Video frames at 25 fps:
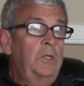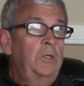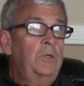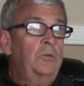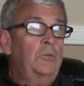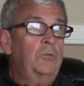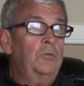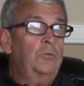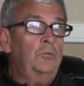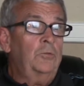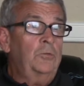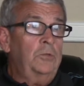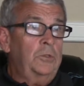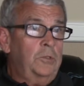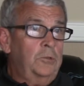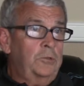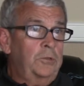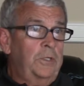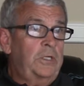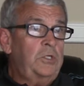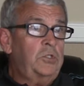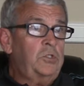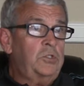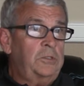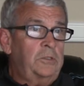through the
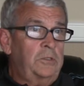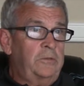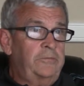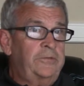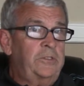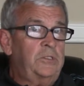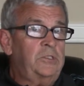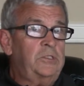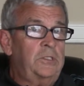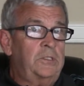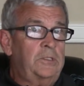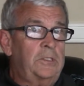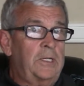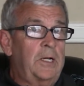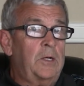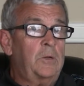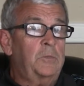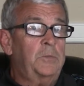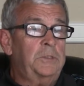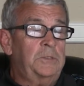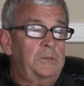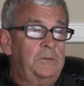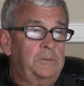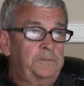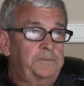creation of this
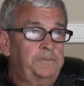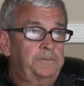endowment.